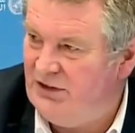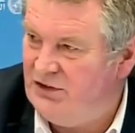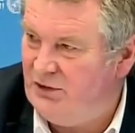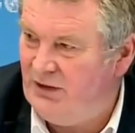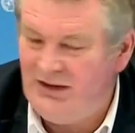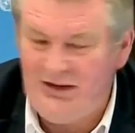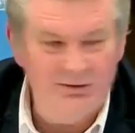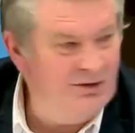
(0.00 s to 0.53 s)

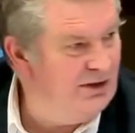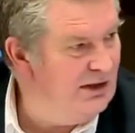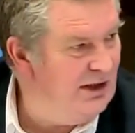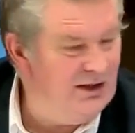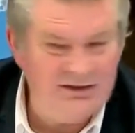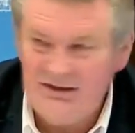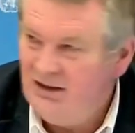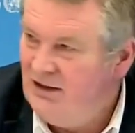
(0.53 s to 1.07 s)
anybody
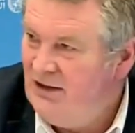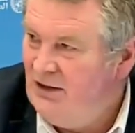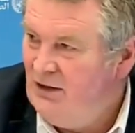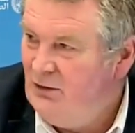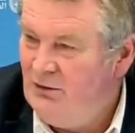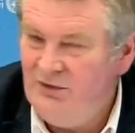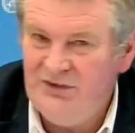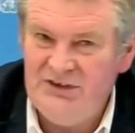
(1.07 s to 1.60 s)
else.
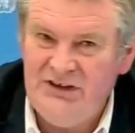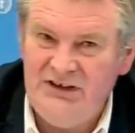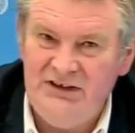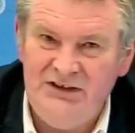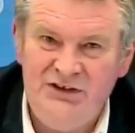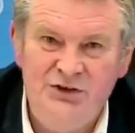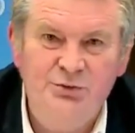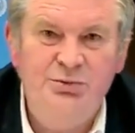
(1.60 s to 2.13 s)
We've seen
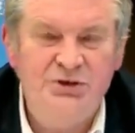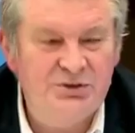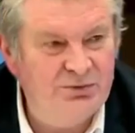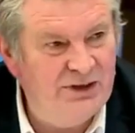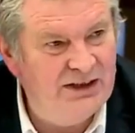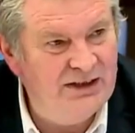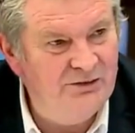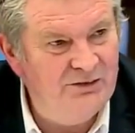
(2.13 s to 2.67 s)
super
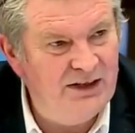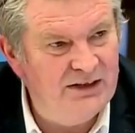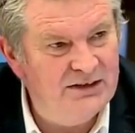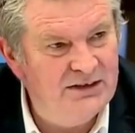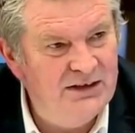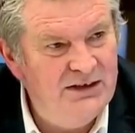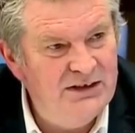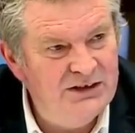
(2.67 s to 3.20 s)
spreading events,
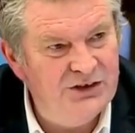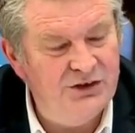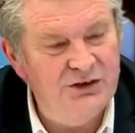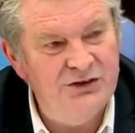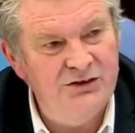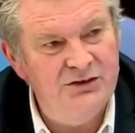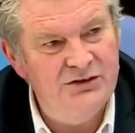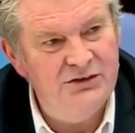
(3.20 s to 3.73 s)

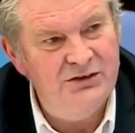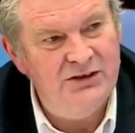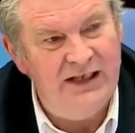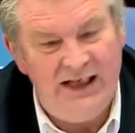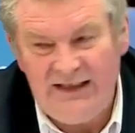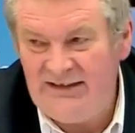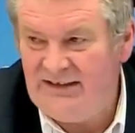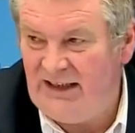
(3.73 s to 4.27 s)
certain
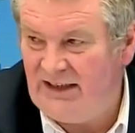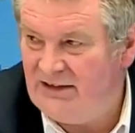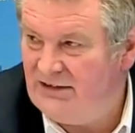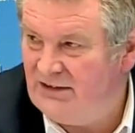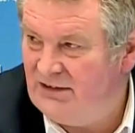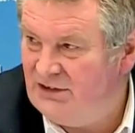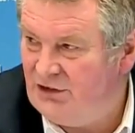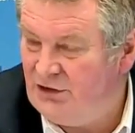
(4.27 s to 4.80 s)
contexts
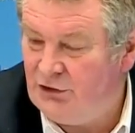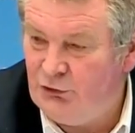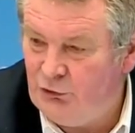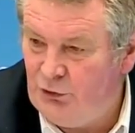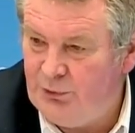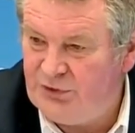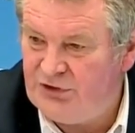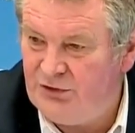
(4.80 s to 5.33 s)
and certain
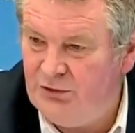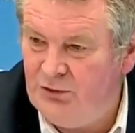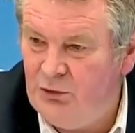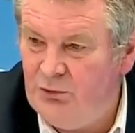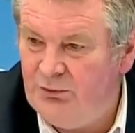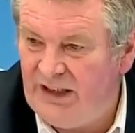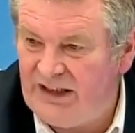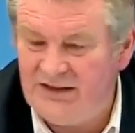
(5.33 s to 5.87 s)
groups who
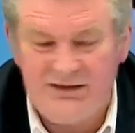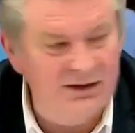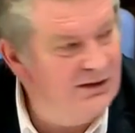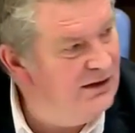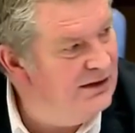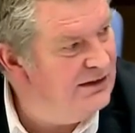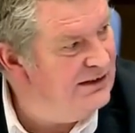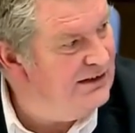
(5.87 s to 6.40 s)
mix and the
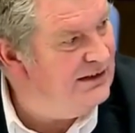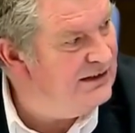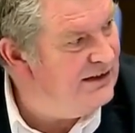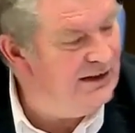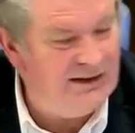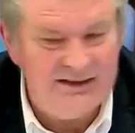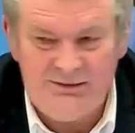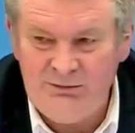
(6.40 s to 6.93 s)
disease can
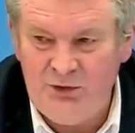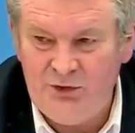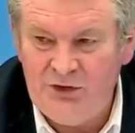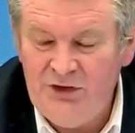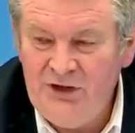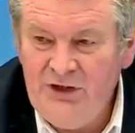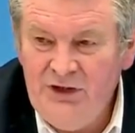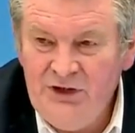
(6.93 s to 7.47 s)
explode.
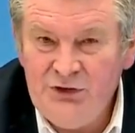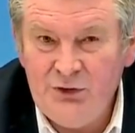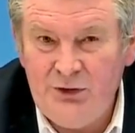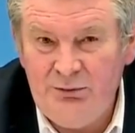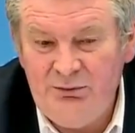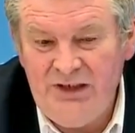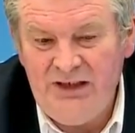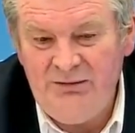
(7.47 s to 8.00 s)
So it
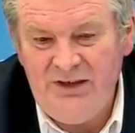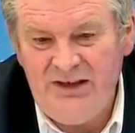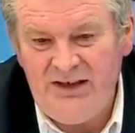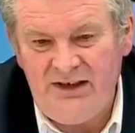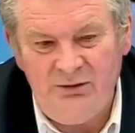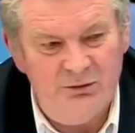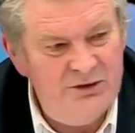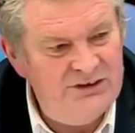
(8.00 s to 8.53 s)
may be that
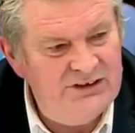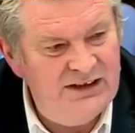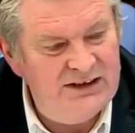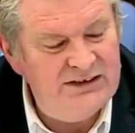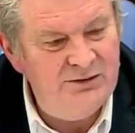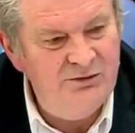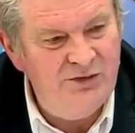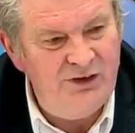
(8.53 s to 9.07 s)
it will take
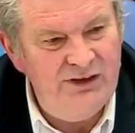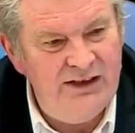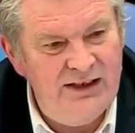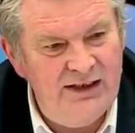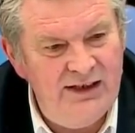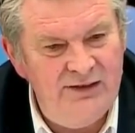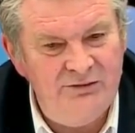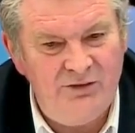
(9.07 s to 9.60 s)
some very
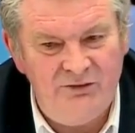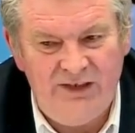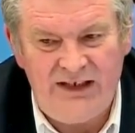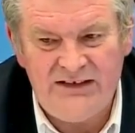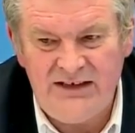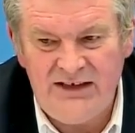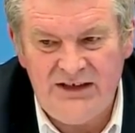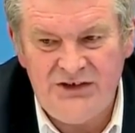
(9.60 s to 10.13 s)
clever
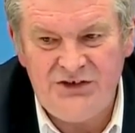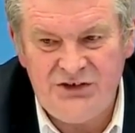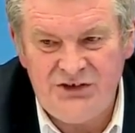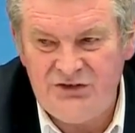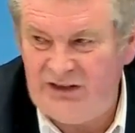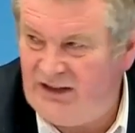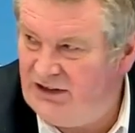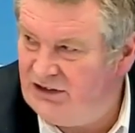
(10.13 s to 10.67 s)
vaccination
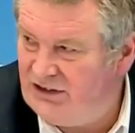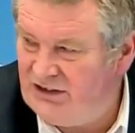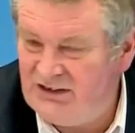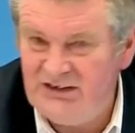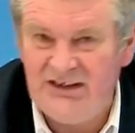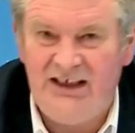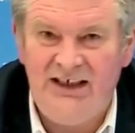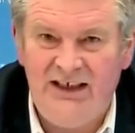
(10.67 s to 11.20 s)
strategies to
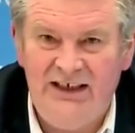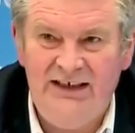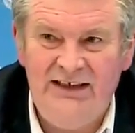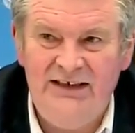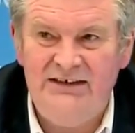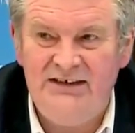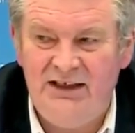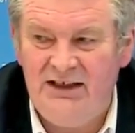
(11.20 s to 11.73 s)
highly
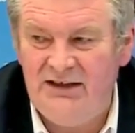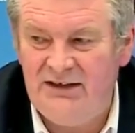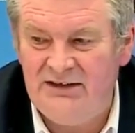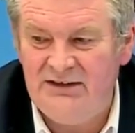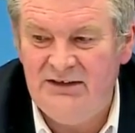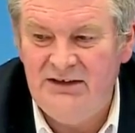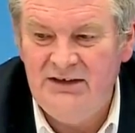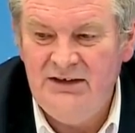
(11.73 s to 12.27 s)
target
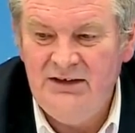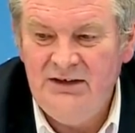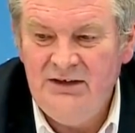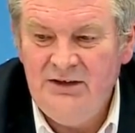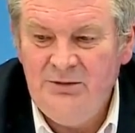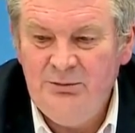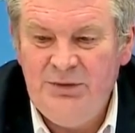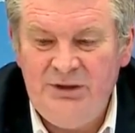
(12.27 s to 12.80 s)

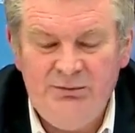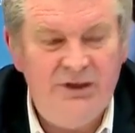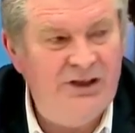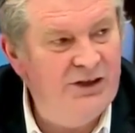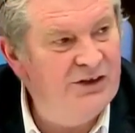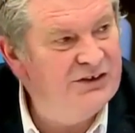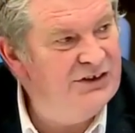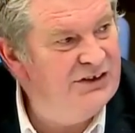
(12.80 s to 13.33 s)
people in our
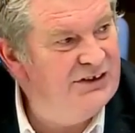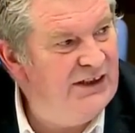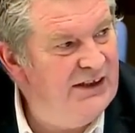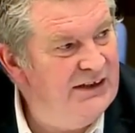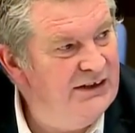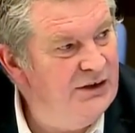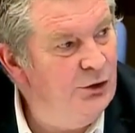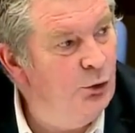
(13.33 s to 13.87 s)

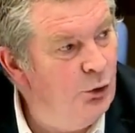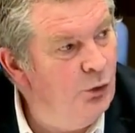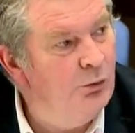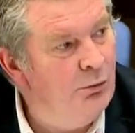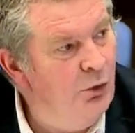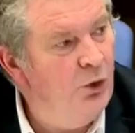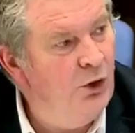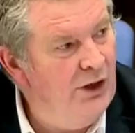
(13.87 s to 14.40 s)
society who are
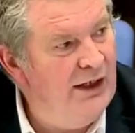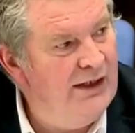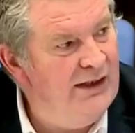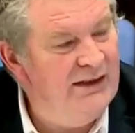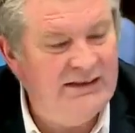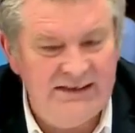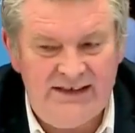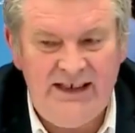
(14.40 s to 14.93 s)
more likely
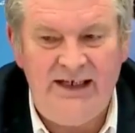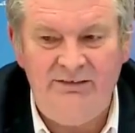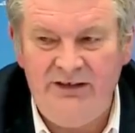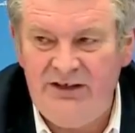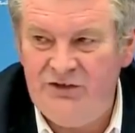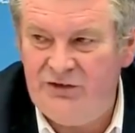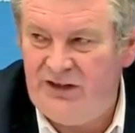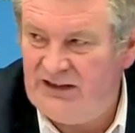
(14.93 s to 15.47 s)
to carry,
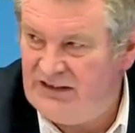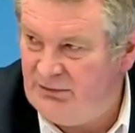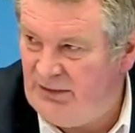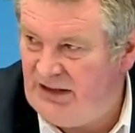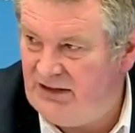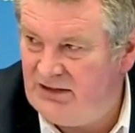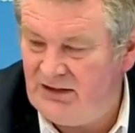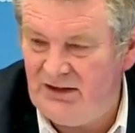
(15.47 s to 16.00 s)

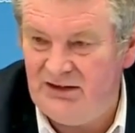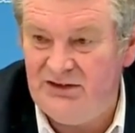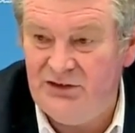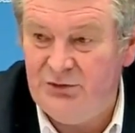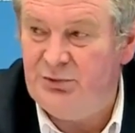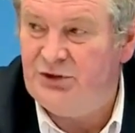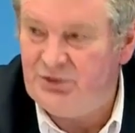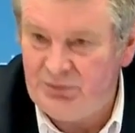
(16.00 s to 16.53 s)
transmit, and
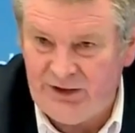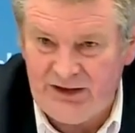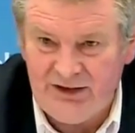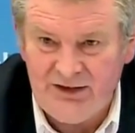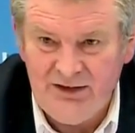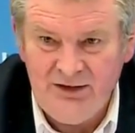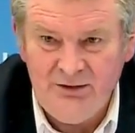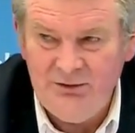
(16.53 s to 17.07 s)
superspread
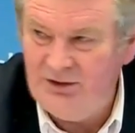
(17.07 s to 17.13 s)
with this